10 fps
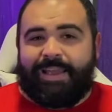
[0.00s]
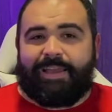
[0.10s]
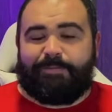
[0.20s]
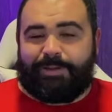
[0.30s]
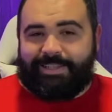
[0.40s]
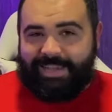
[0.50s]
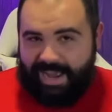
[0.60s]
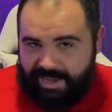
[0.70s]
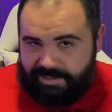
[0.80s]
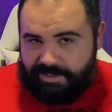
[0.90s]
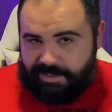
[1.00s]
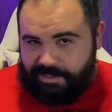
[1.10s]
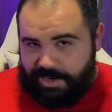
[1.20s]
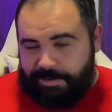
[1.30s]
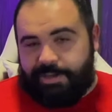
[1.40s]
A fantastic
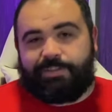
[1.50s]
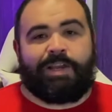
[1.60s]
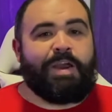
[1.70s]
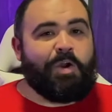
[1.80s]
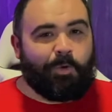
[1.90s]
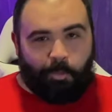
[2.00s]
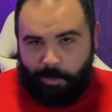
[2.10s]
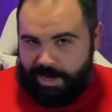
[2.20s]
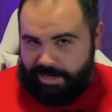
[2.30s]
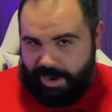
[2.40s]
series, great